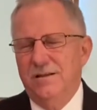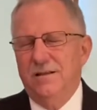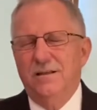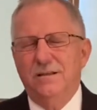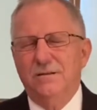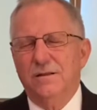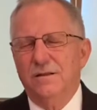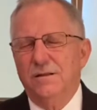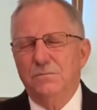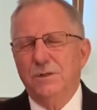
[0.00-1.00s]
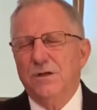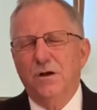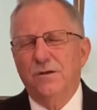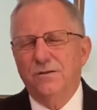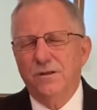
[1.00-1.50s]
is
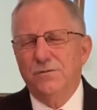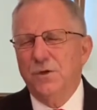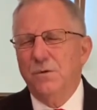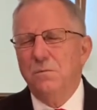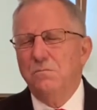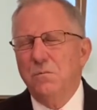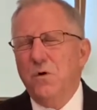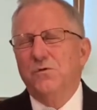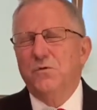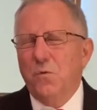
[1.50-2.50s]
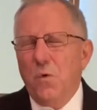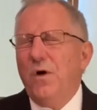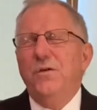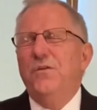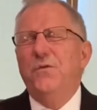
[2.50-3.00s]
because of the most
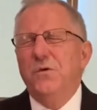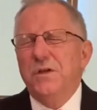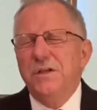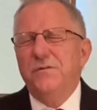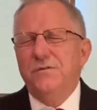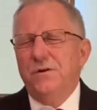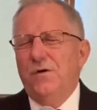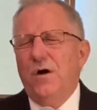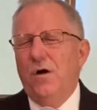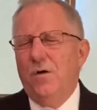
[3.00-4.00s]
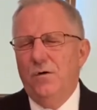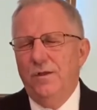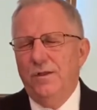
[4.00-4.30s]
wonderful gift of all,